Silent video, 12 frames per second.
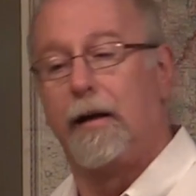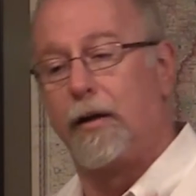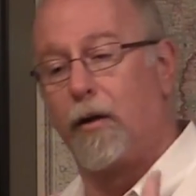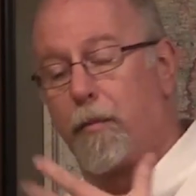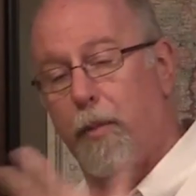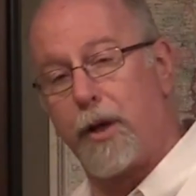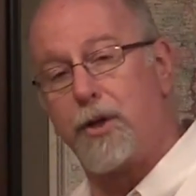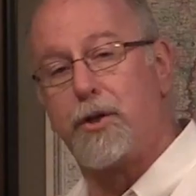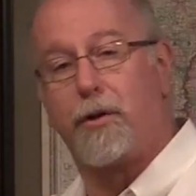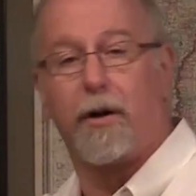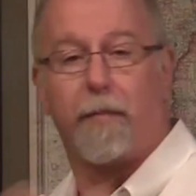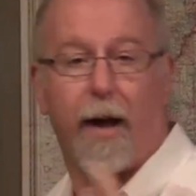a
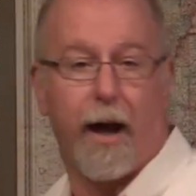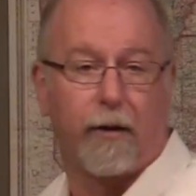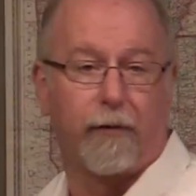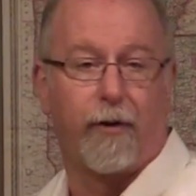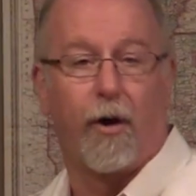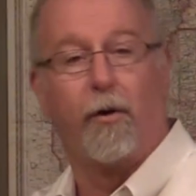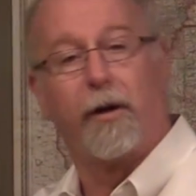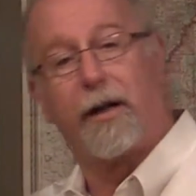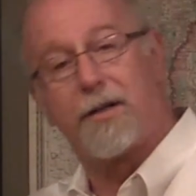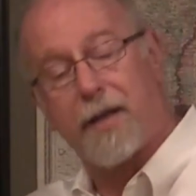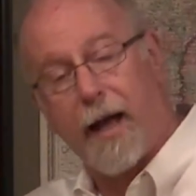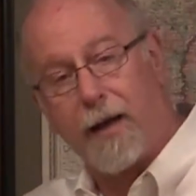preacher and a microphone
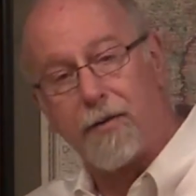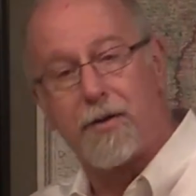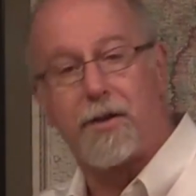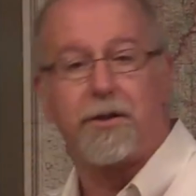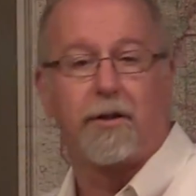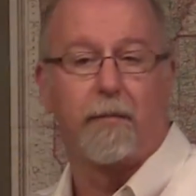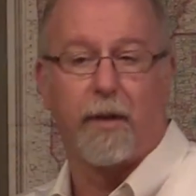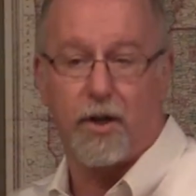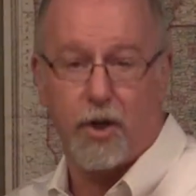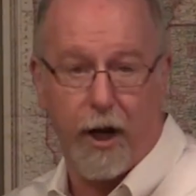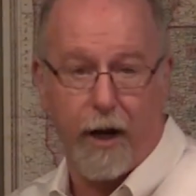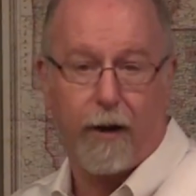and a sound system and
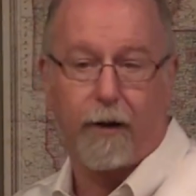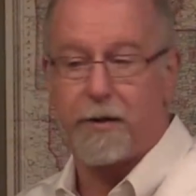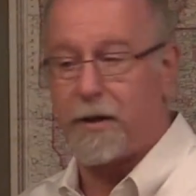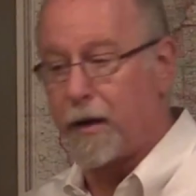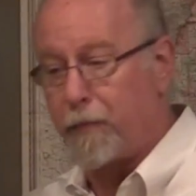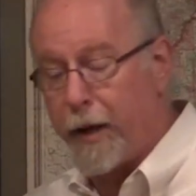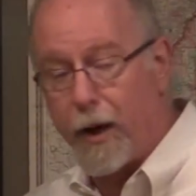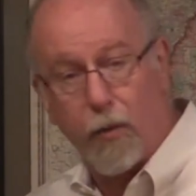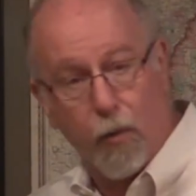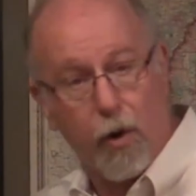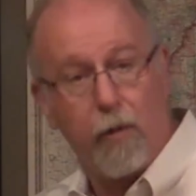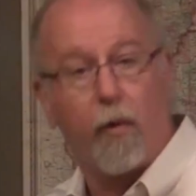chairs and a big
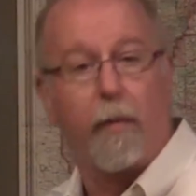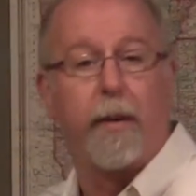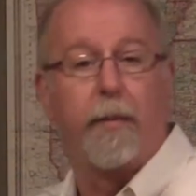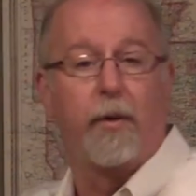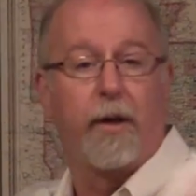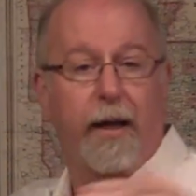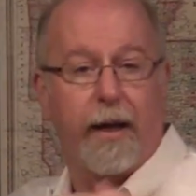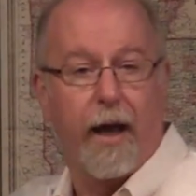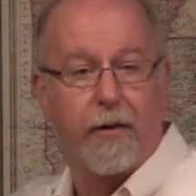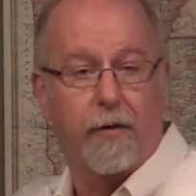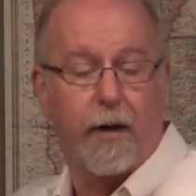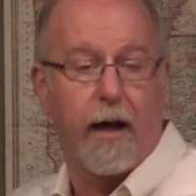room where people can
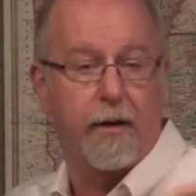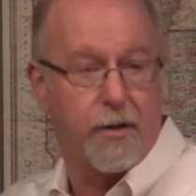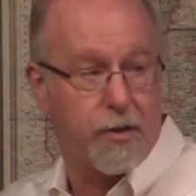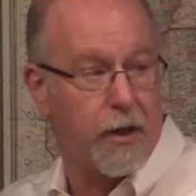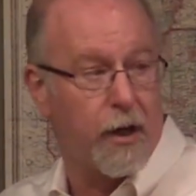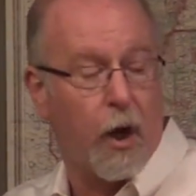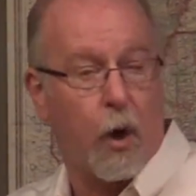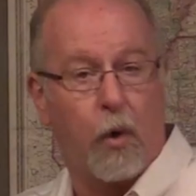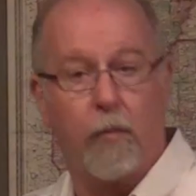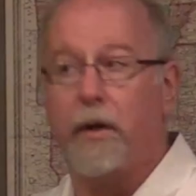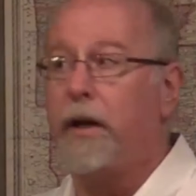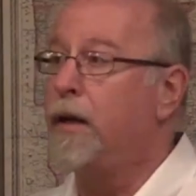gather, not just in a
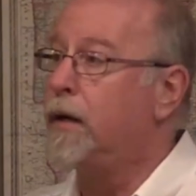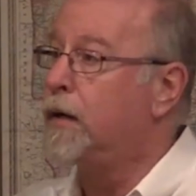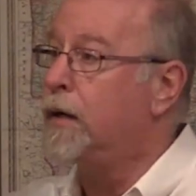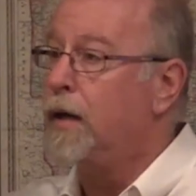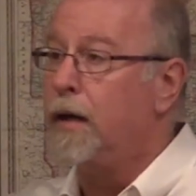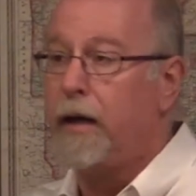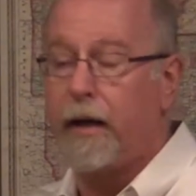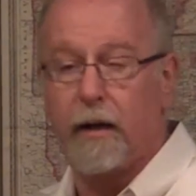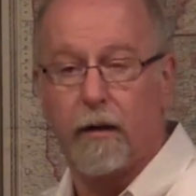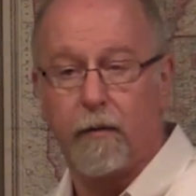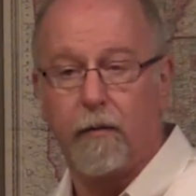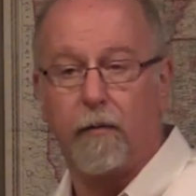home, but in
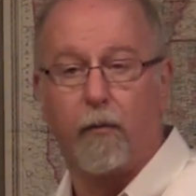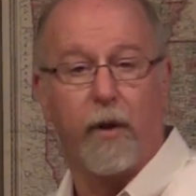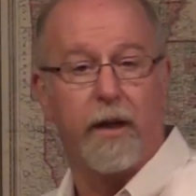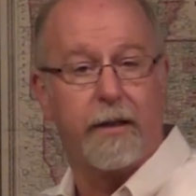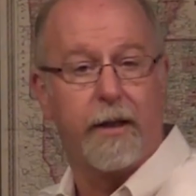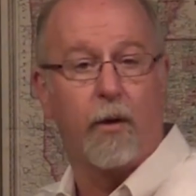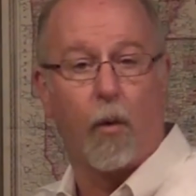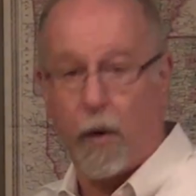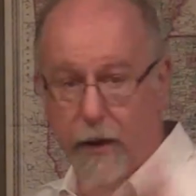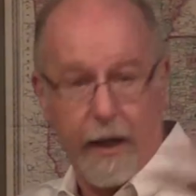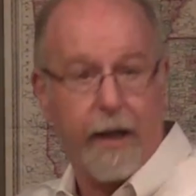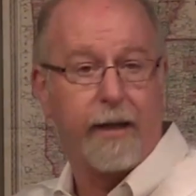a rented or
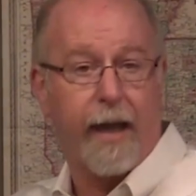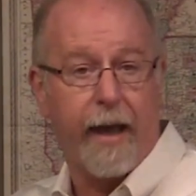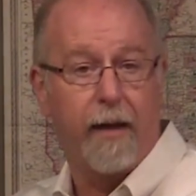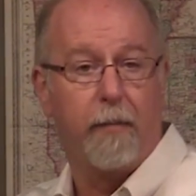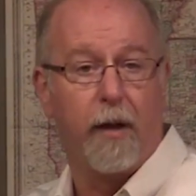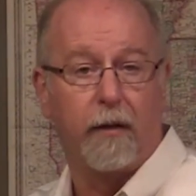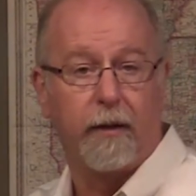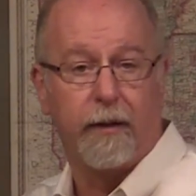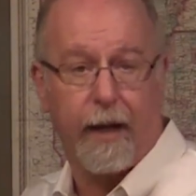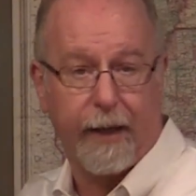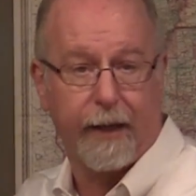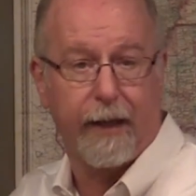a dedicated building
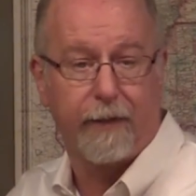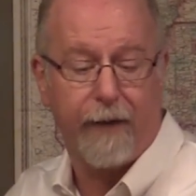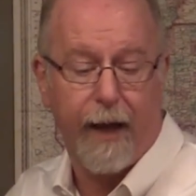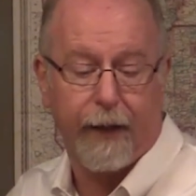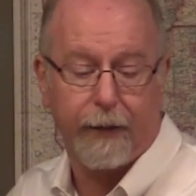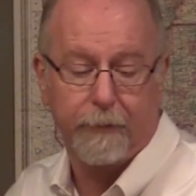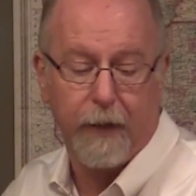like at Lake Valley.